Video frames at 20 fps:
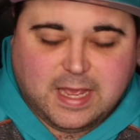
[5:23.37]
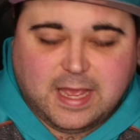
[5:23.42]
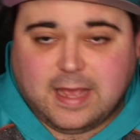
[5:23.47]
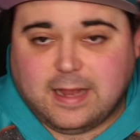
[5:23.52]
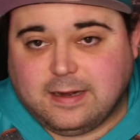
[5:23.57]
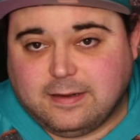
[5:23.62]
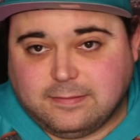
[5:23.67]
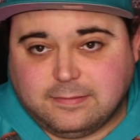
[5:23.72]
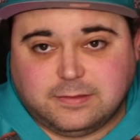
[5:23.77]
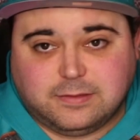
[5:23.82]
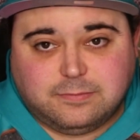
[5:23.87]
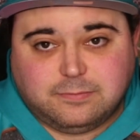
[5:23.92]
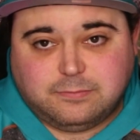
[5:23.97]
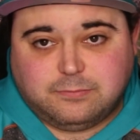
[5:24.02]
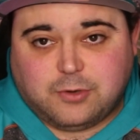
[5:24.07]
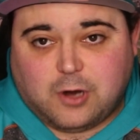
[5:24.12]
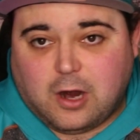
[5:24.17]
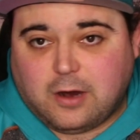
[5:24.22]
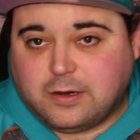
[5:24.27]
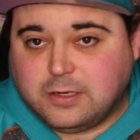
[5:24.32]
And
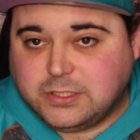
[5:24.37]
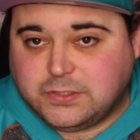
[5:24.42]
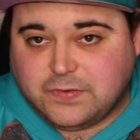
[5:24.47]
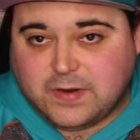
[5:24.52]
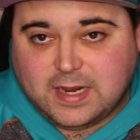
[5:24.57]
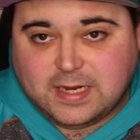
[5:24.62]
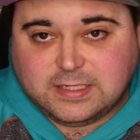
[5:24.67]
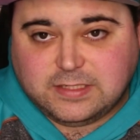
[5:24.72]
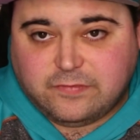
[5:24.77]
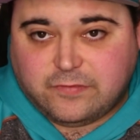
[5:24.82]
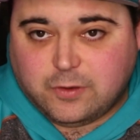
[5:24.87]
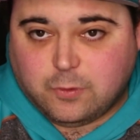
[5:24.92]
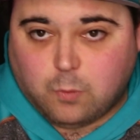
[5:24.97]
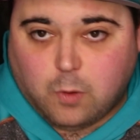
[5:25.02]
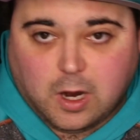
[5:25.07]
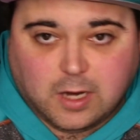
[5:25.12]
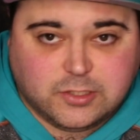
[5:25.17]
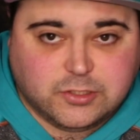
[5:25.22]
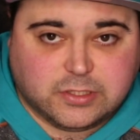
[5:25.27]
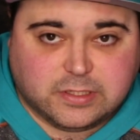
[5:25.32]
Broncos fans, if you're
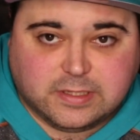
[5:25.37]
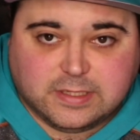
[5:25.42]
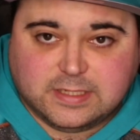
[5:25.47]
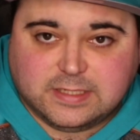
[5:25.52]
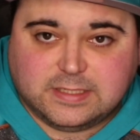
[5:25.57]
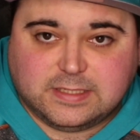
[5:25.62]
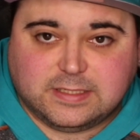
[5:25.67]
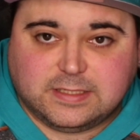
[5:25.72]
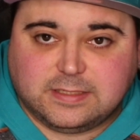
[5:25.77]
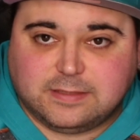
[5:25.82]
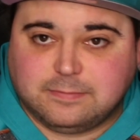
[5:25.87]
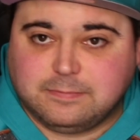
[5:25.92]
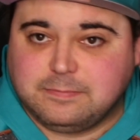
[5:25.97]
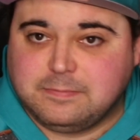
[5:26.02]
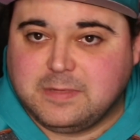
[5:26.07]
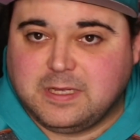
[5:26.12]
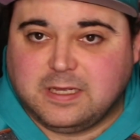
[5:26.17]
watching this,